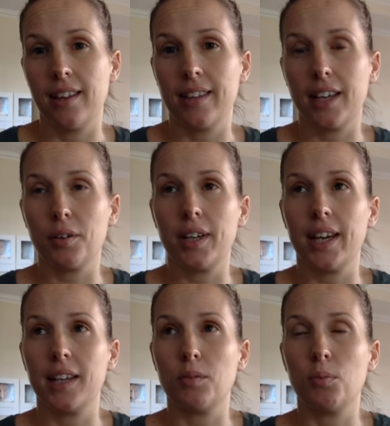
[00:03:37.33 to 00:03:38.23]
they
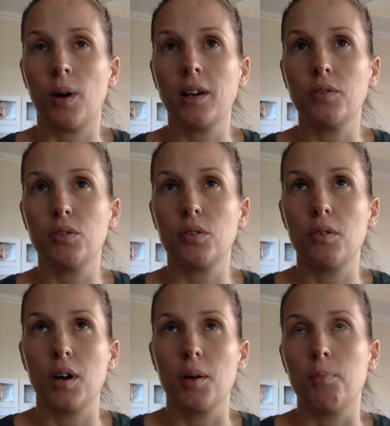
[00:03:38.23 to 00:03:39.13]
create
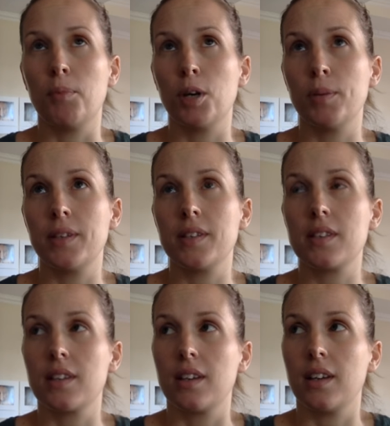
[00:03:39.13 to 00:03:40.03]
wonderful
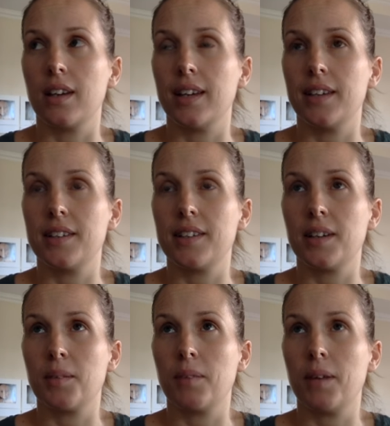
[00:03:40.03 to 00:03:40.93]
moments and
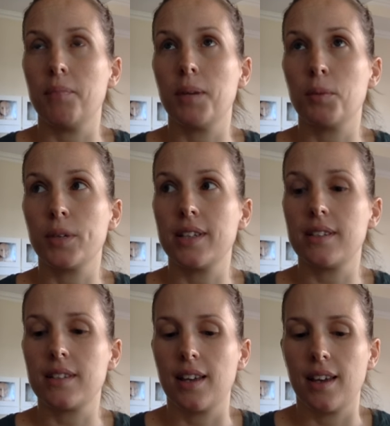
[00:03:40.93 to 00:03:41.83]
um, and
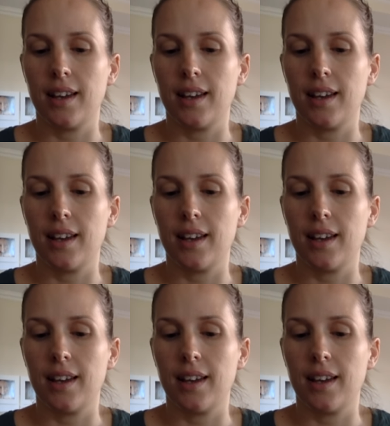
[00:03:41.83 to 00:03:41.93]
memories.